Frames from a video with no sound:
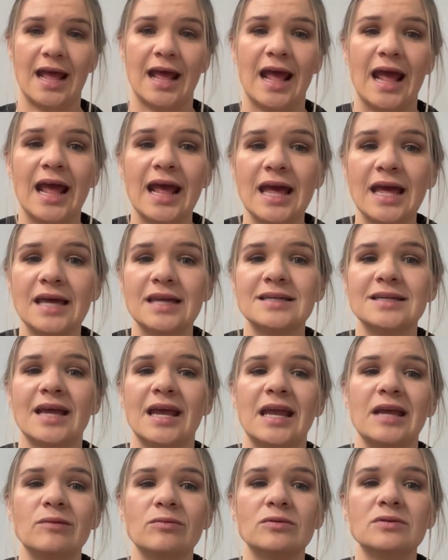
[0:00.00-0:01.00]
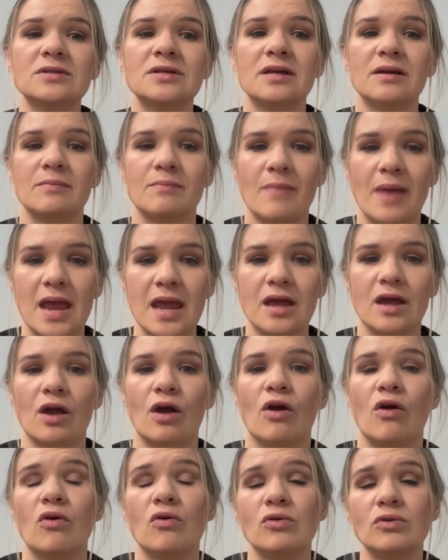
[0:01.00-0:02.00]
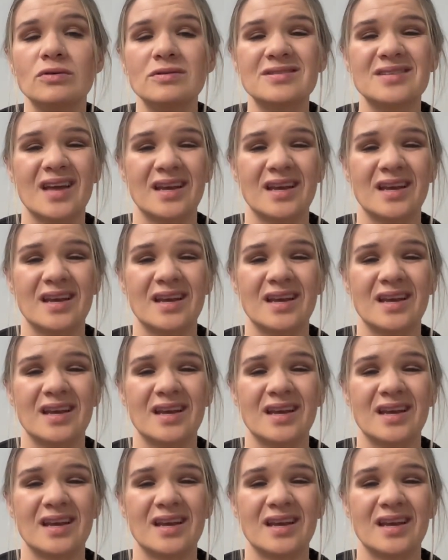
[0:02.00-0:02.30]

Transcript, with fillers: and able to make goals